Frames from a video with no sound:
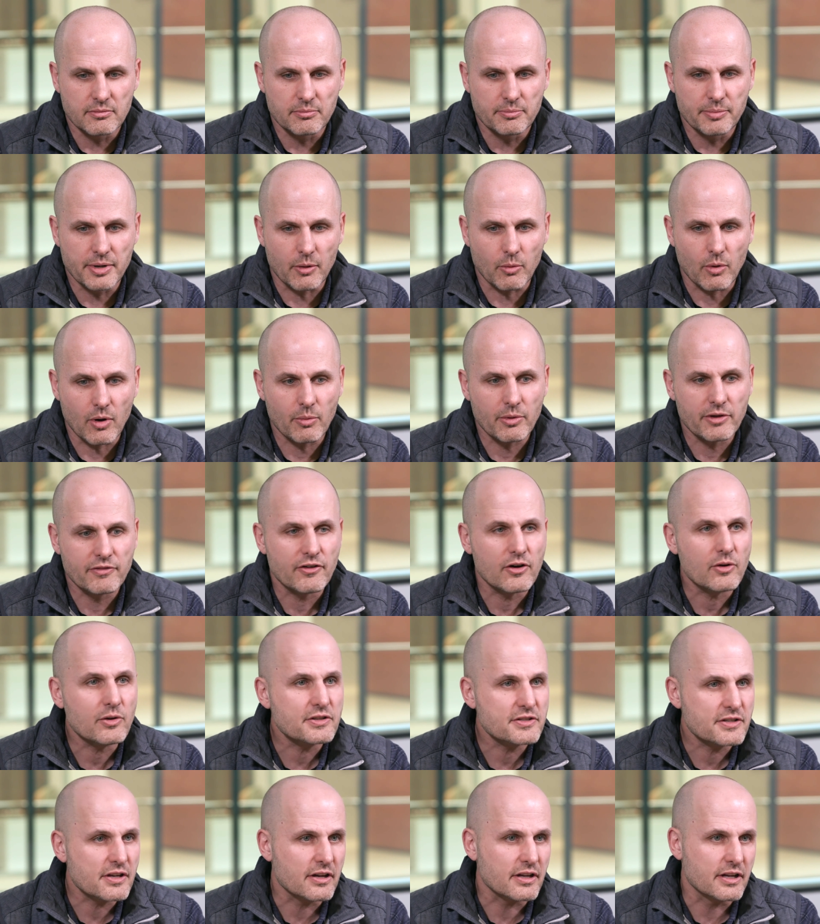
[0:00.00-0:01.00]
but what we
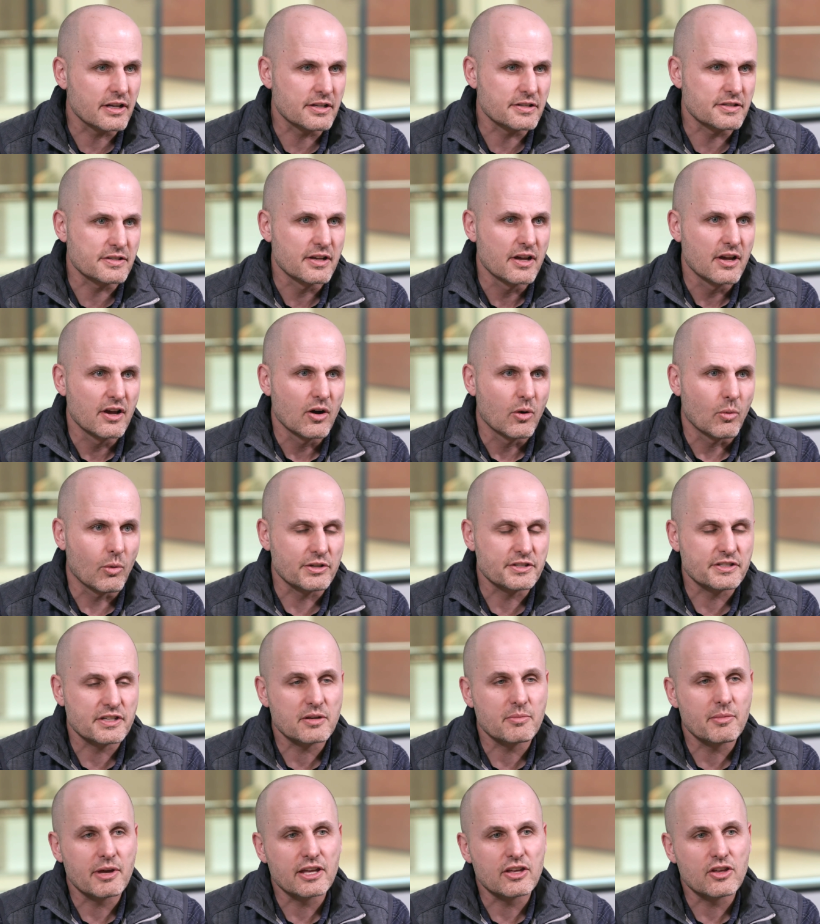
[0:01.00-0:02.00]
focus on is what's
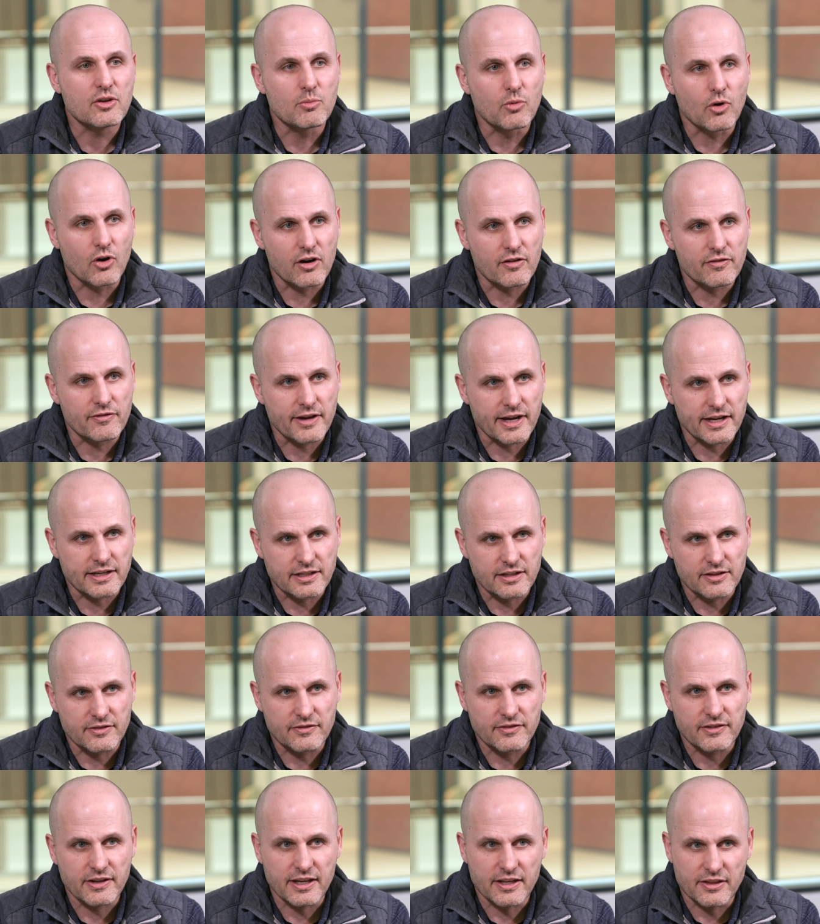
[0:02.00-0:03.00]
going to make you more
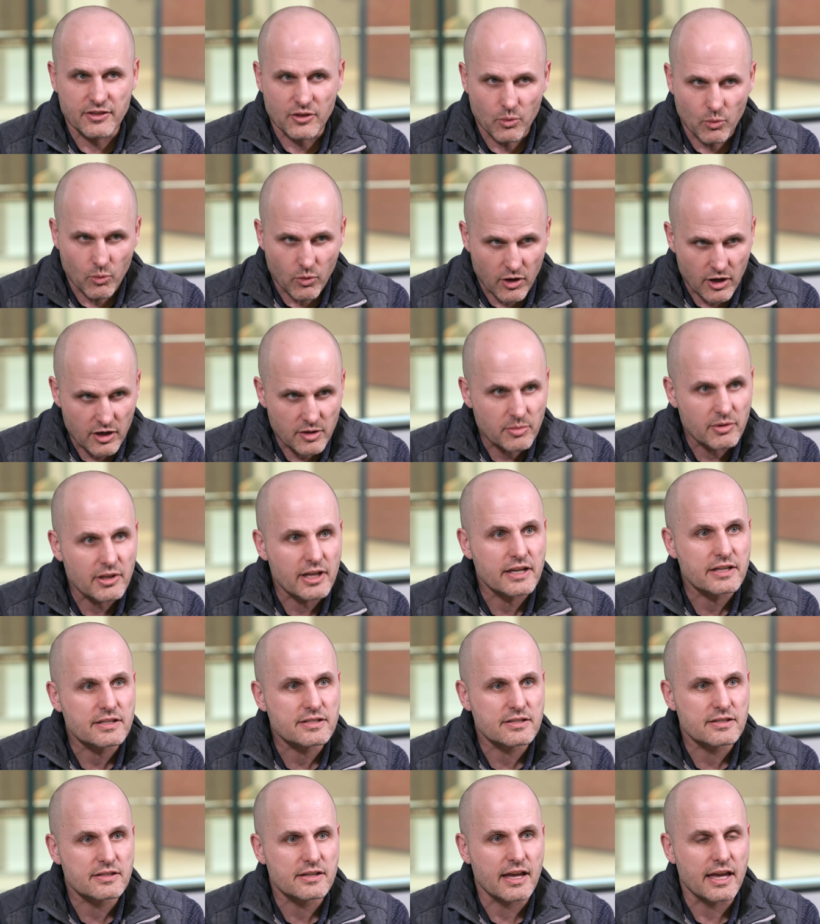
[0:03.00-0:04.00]
effective in the
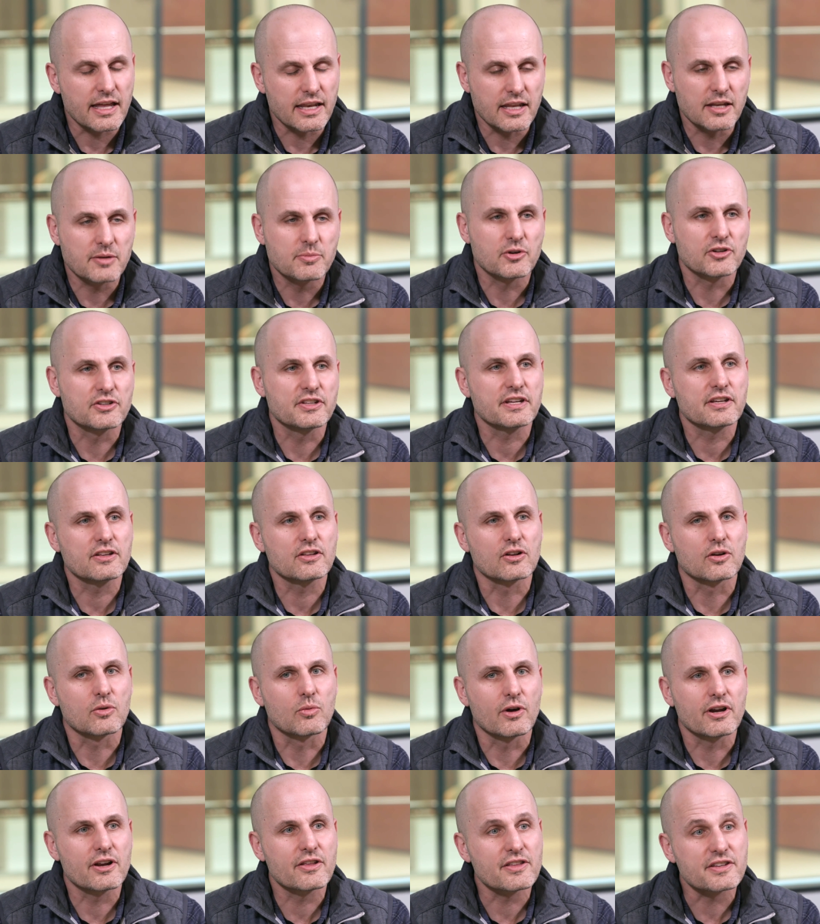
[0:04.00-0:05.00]
workplace, and in particular,
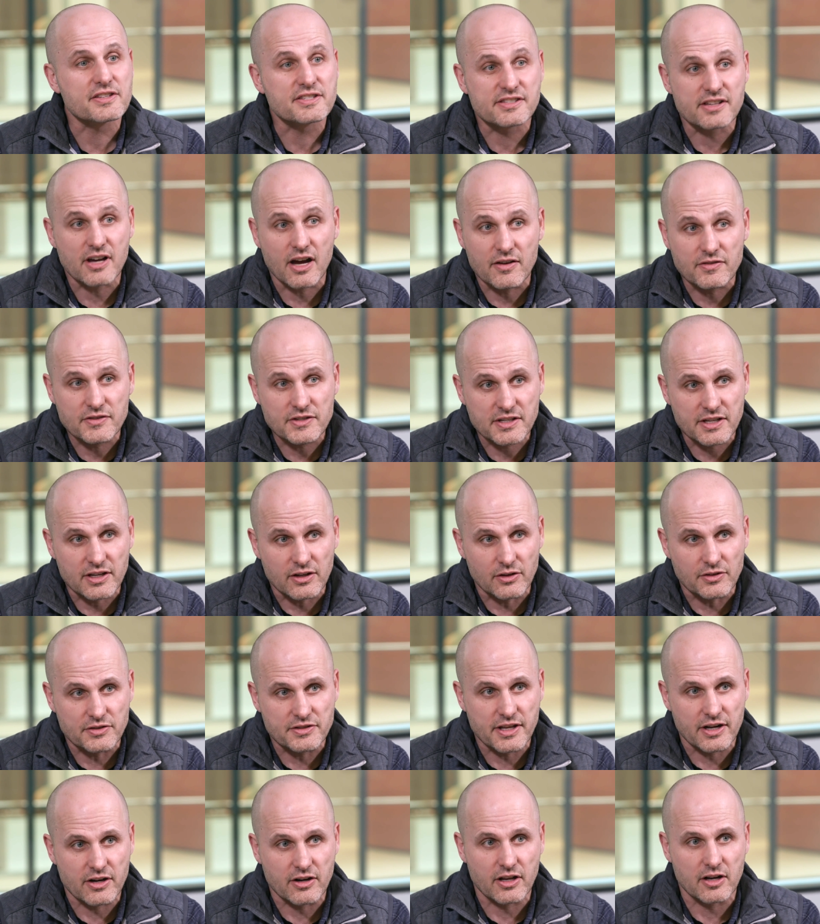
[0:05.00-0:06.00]
what are the soft
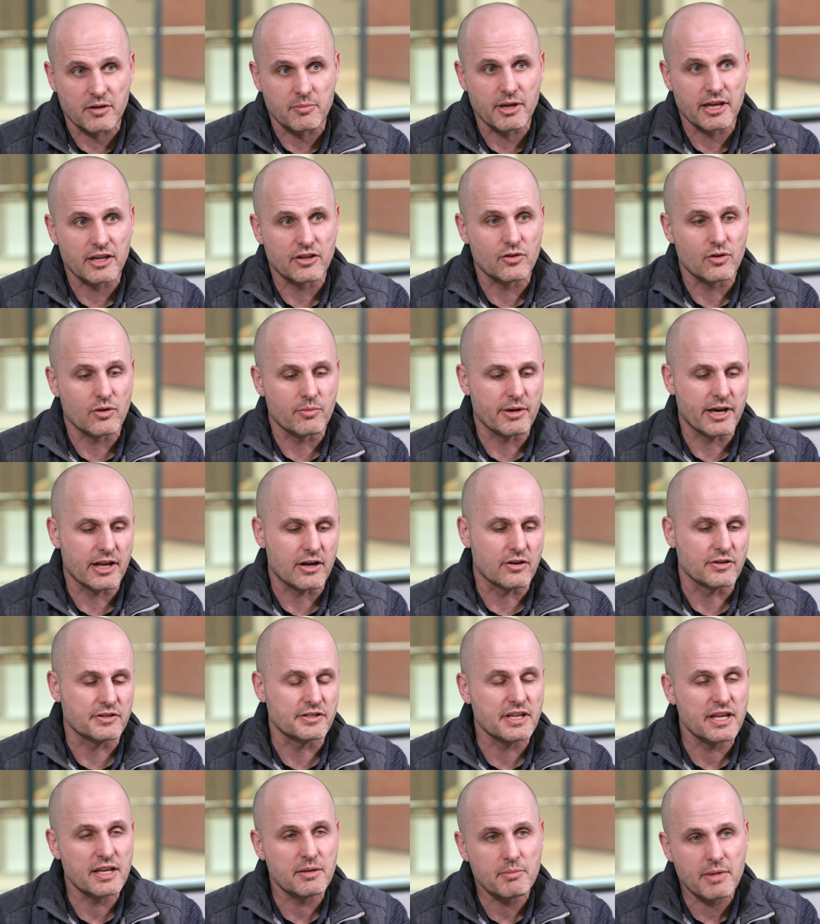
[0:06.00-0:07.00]
skills that are going to make you a better
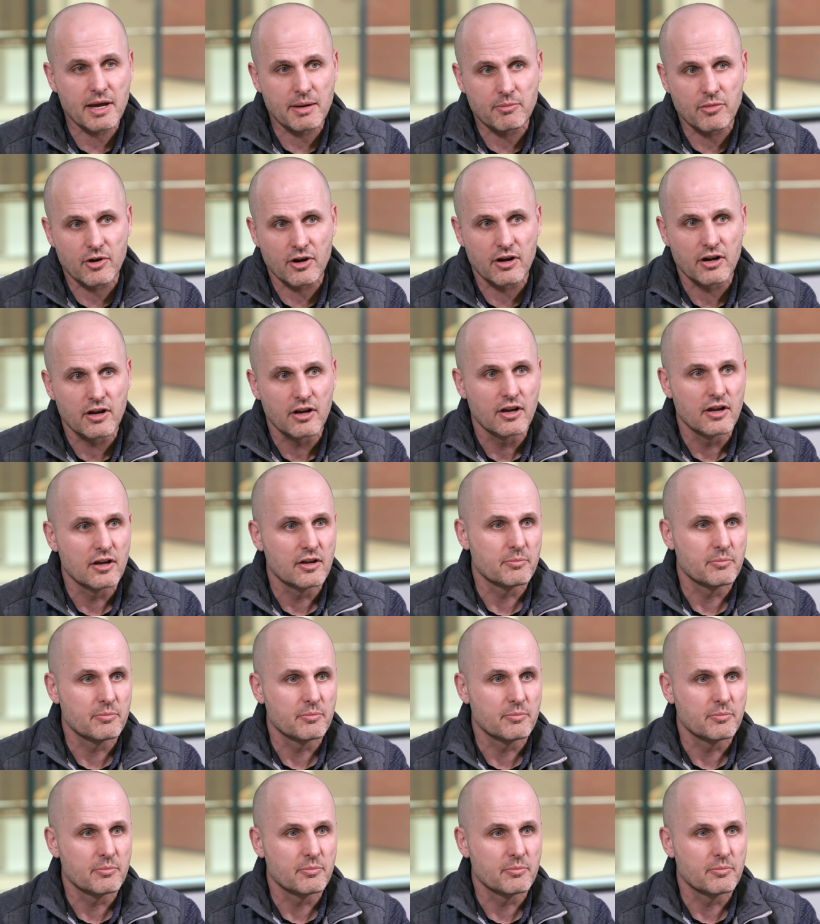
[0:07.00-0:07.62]
team member,